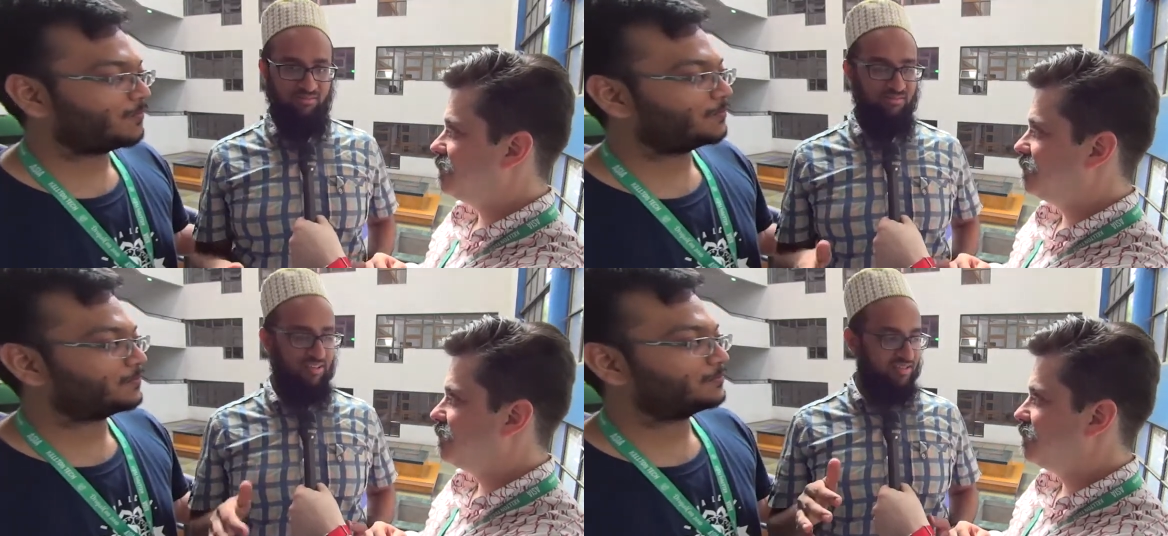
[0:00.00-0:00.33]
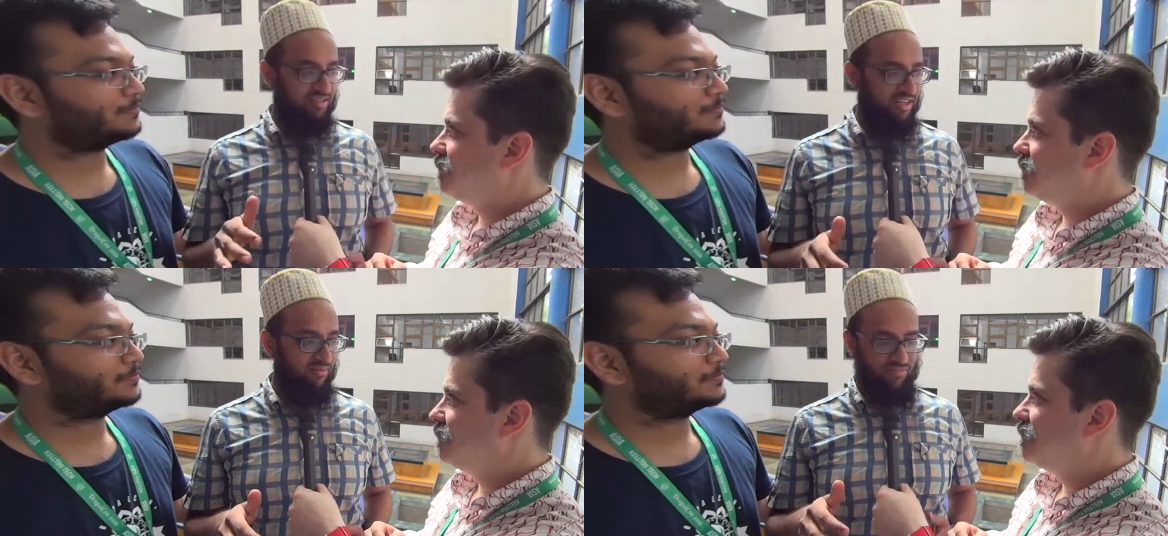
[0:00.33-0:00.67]
Speaker 1: this
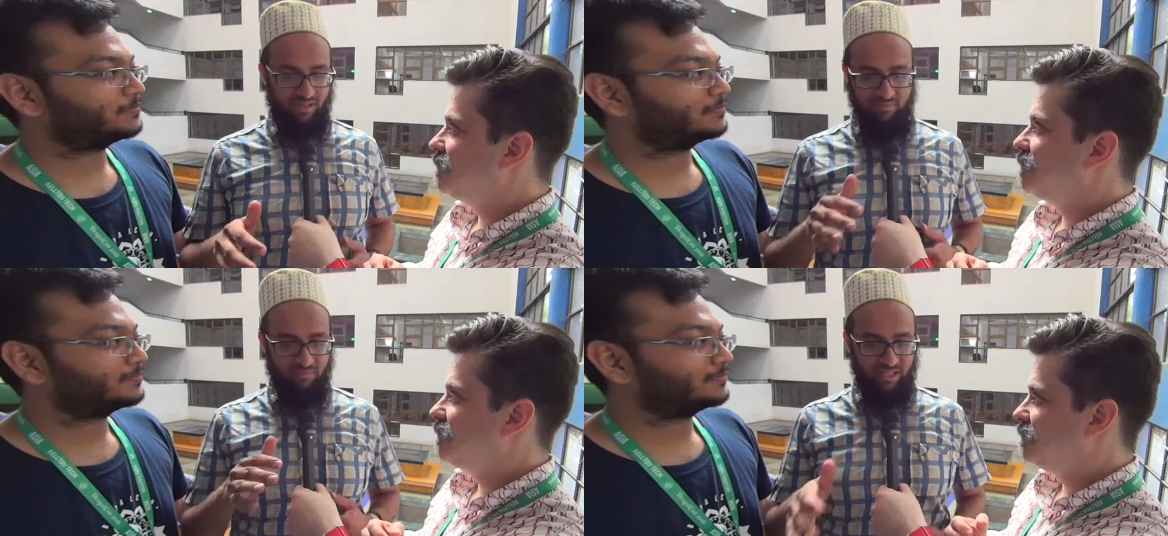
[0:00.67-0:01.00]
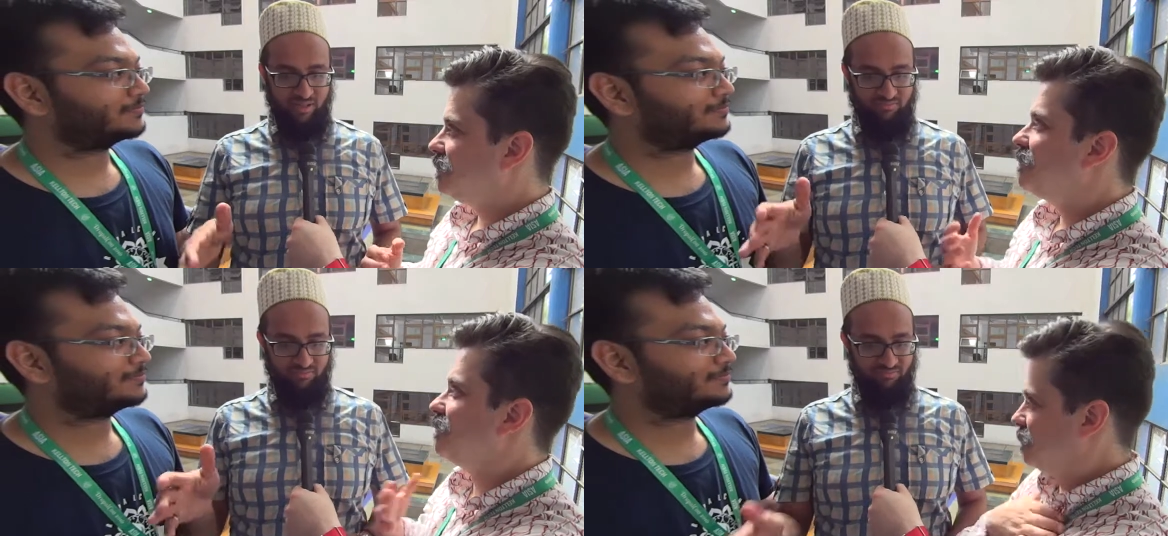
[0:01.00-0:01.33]
time in
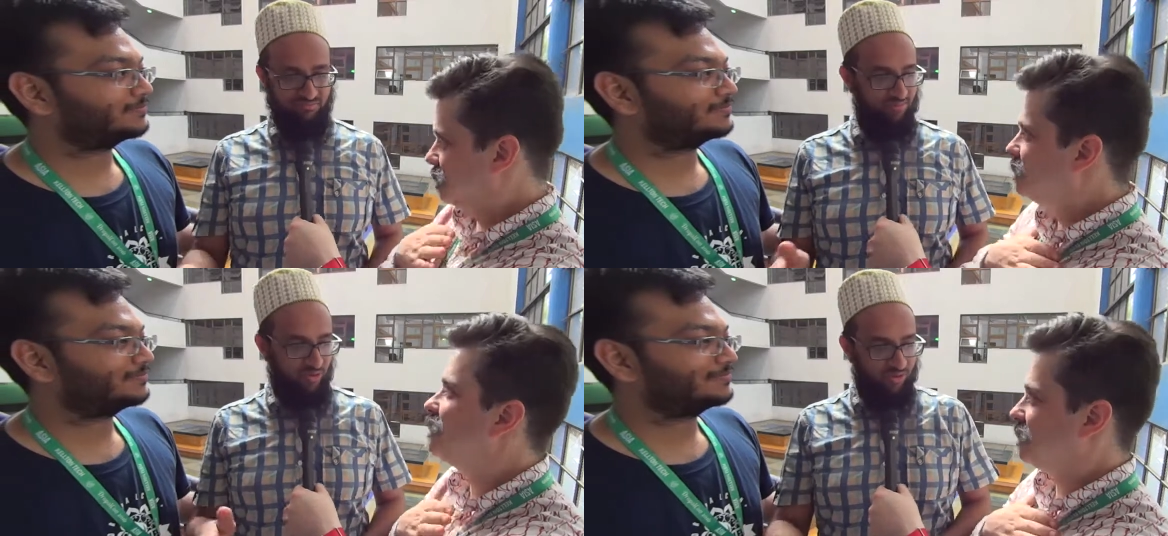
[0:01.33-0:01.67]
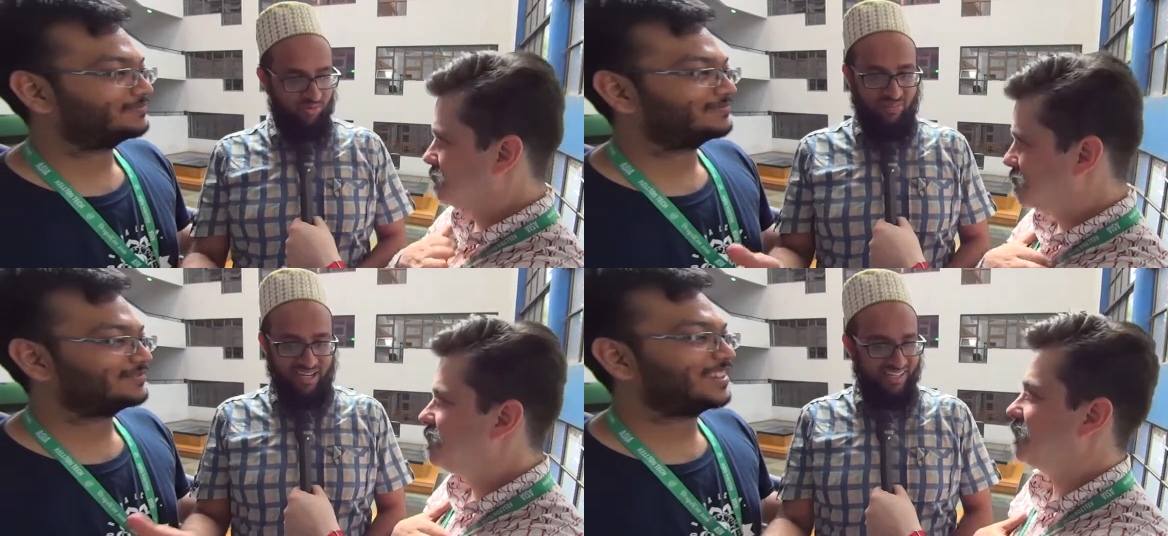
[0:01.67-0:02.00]
my
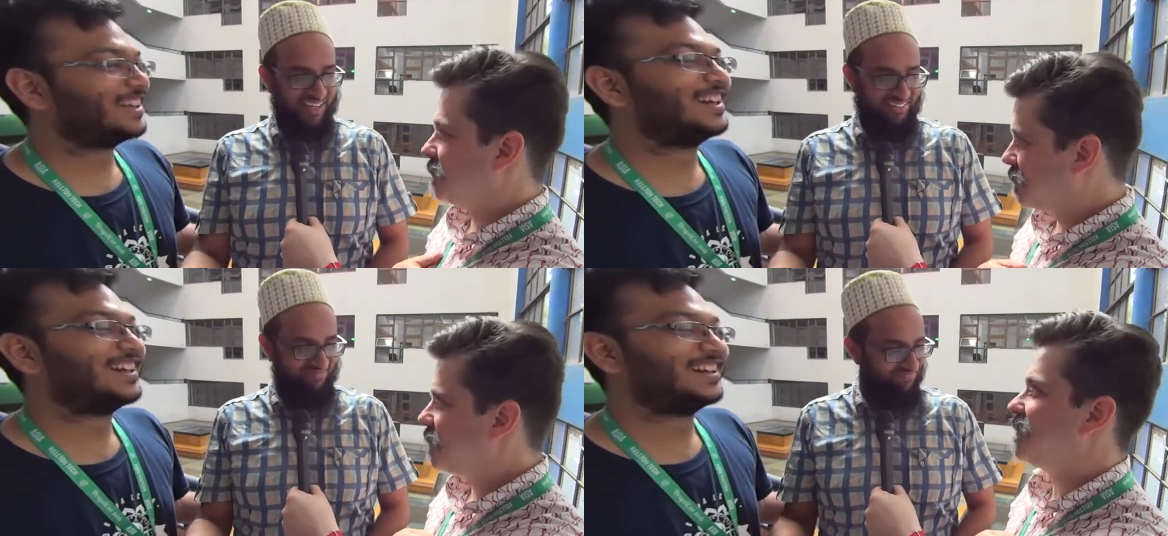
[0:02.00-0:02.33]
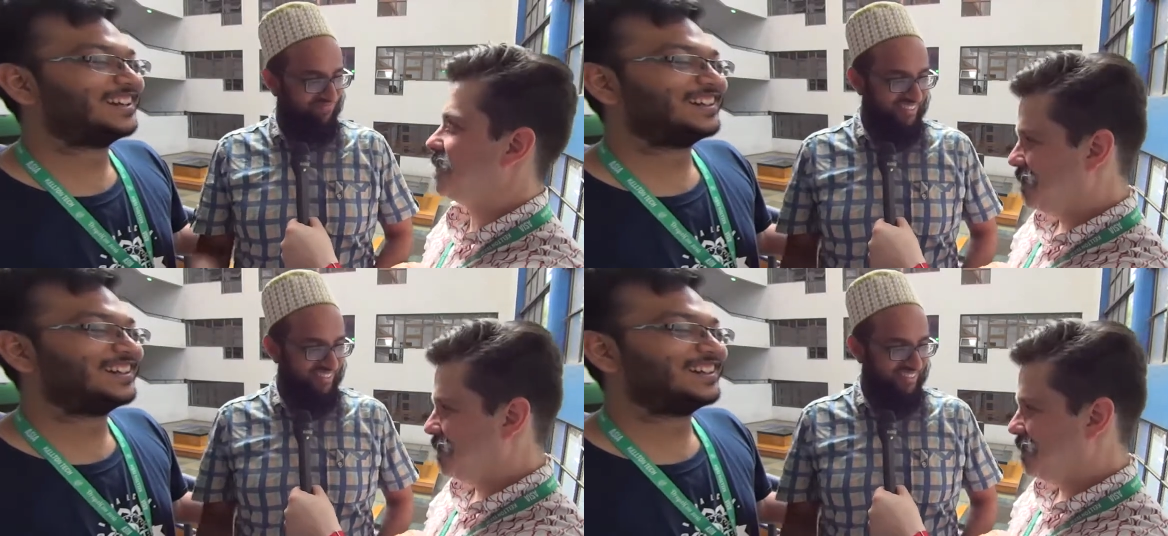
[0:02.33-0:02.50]
own backyard.